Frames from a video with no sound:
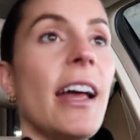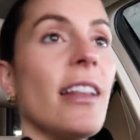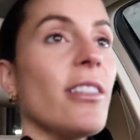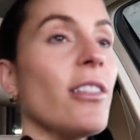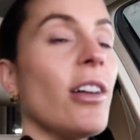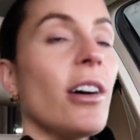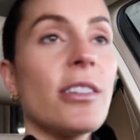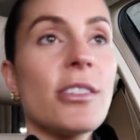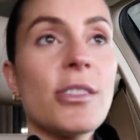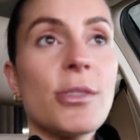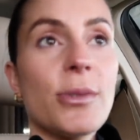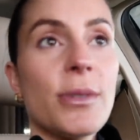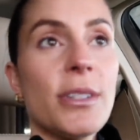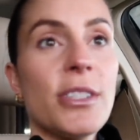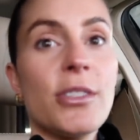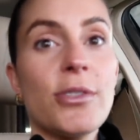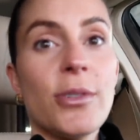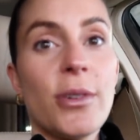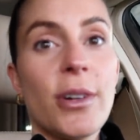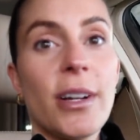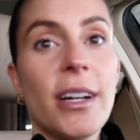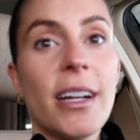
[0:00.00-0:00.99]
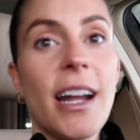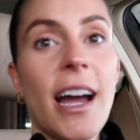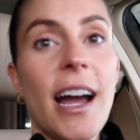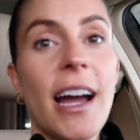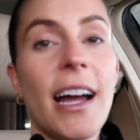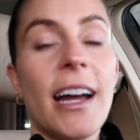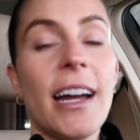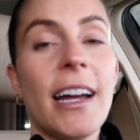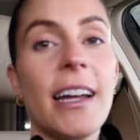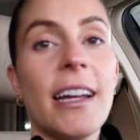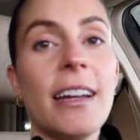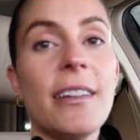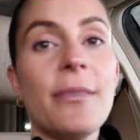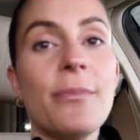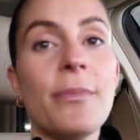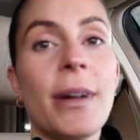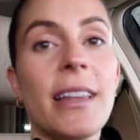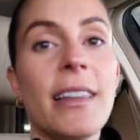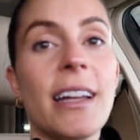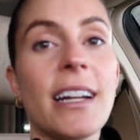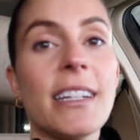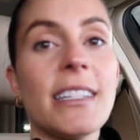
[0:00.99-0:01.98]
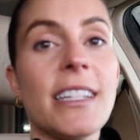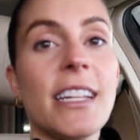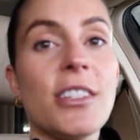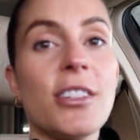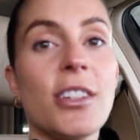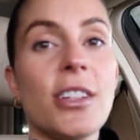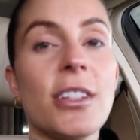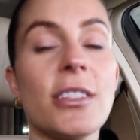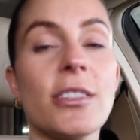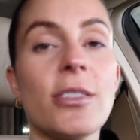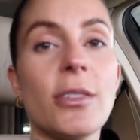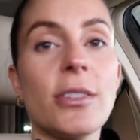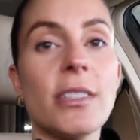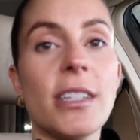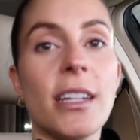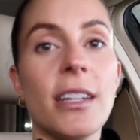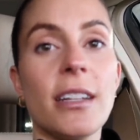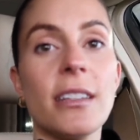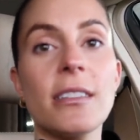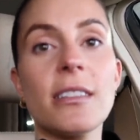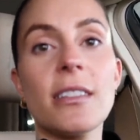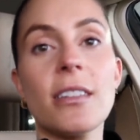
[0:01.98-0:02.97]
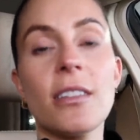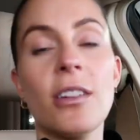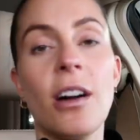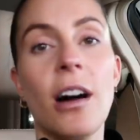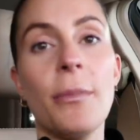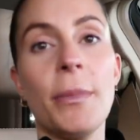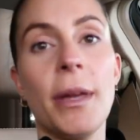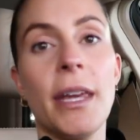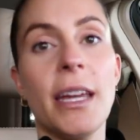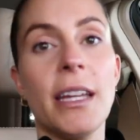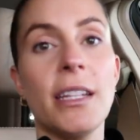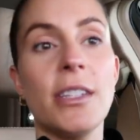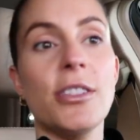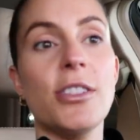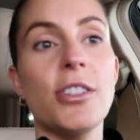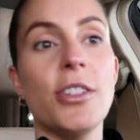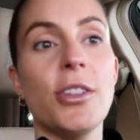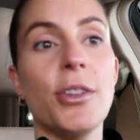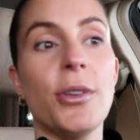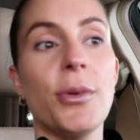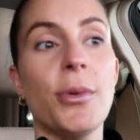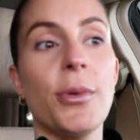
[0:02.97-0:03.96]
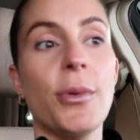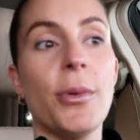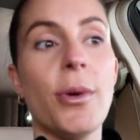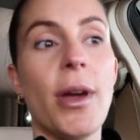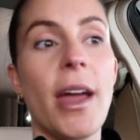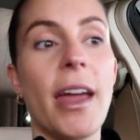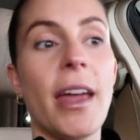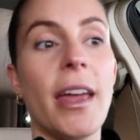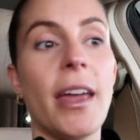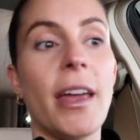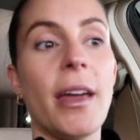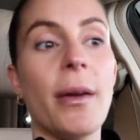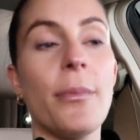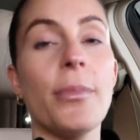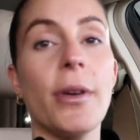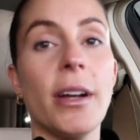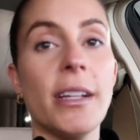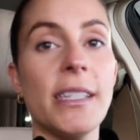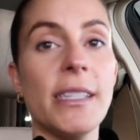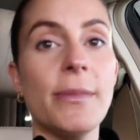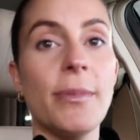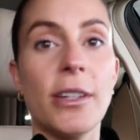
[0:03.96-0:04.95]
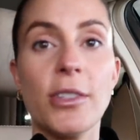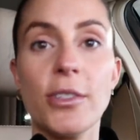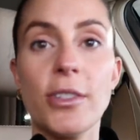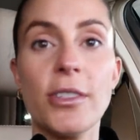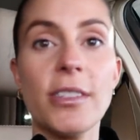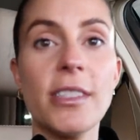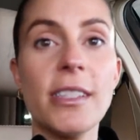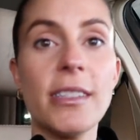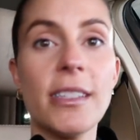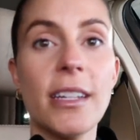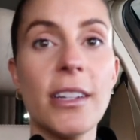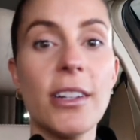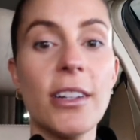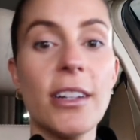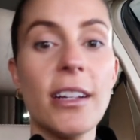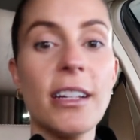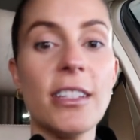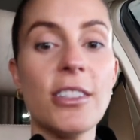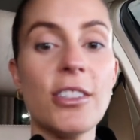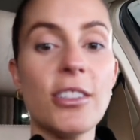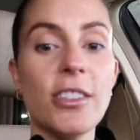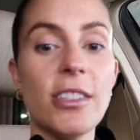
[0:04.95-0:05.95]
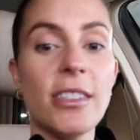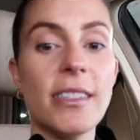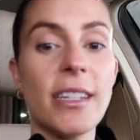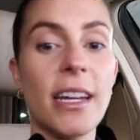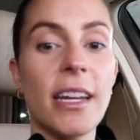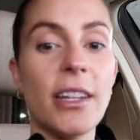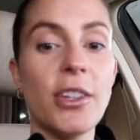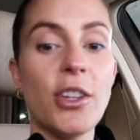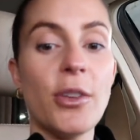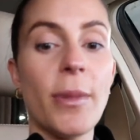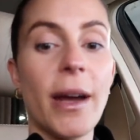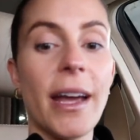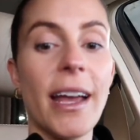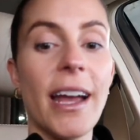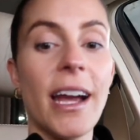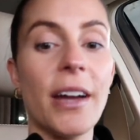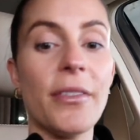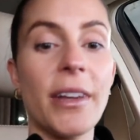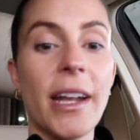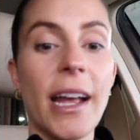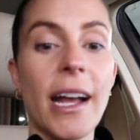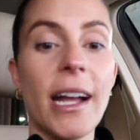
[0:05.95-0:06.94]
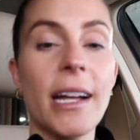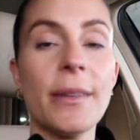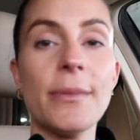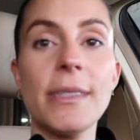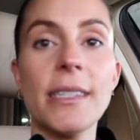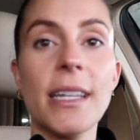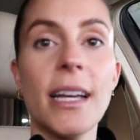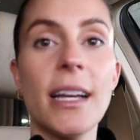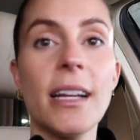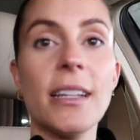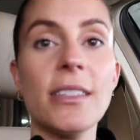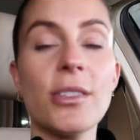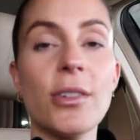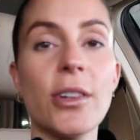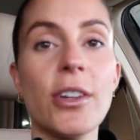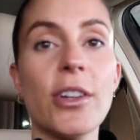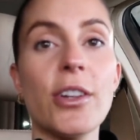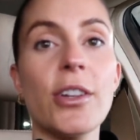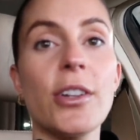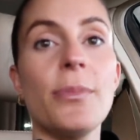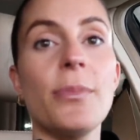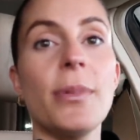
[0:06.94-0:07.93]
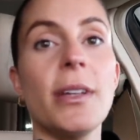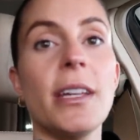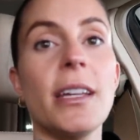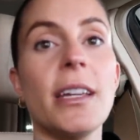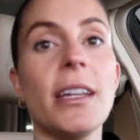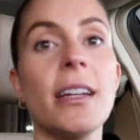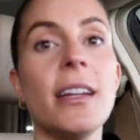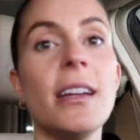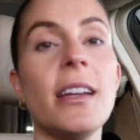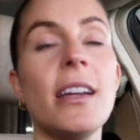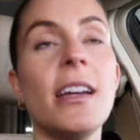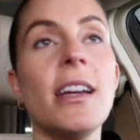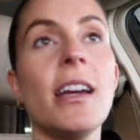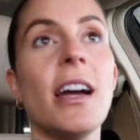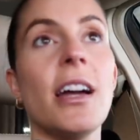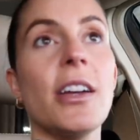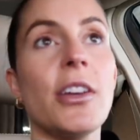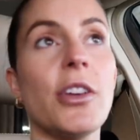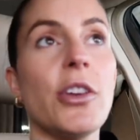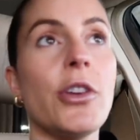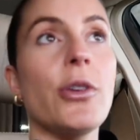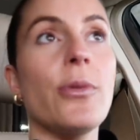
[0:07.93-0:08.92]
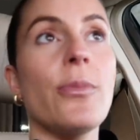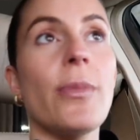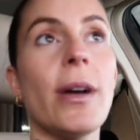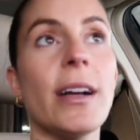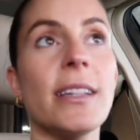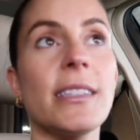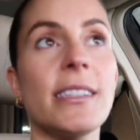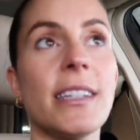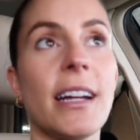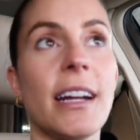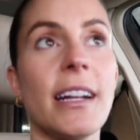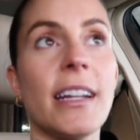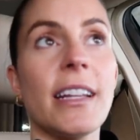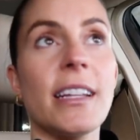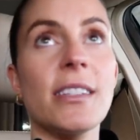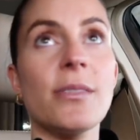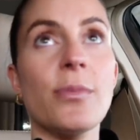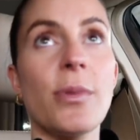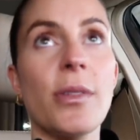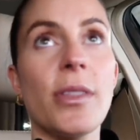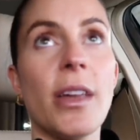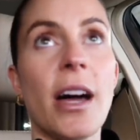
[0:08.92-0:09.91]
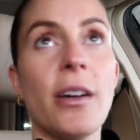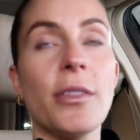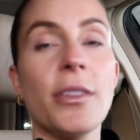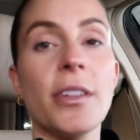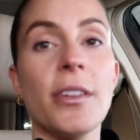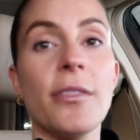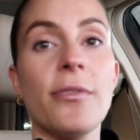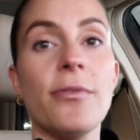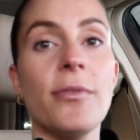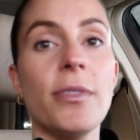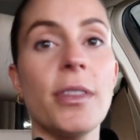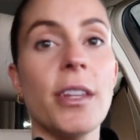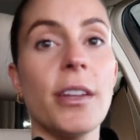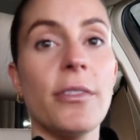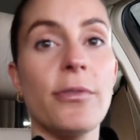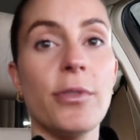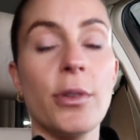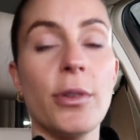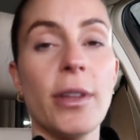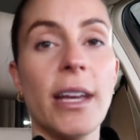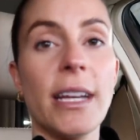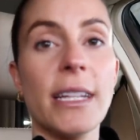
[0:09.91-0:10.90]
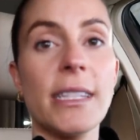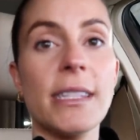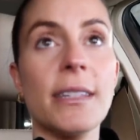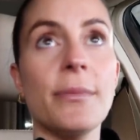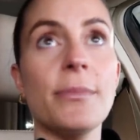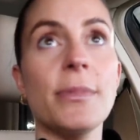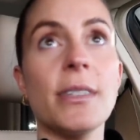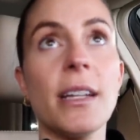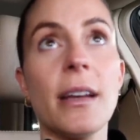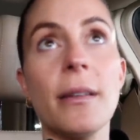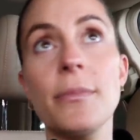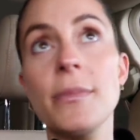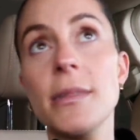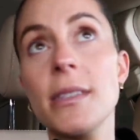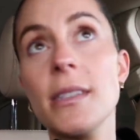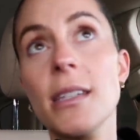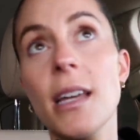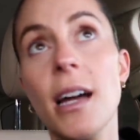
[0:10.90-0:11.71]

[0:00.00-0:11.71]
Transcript: Long story short, I my lactation consultant got me into a breast specialty center and she said you might have an abscess or it could be acute mastitis without the, the flu-like symptoms.